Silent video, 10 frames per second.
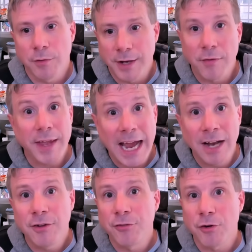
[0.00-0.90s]
Now, the
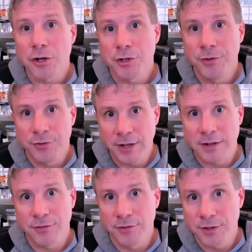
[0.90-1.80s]
AND instruction
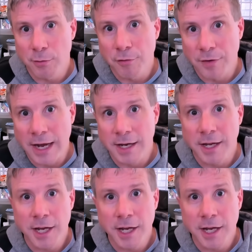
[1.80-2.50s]
sets the 0 flag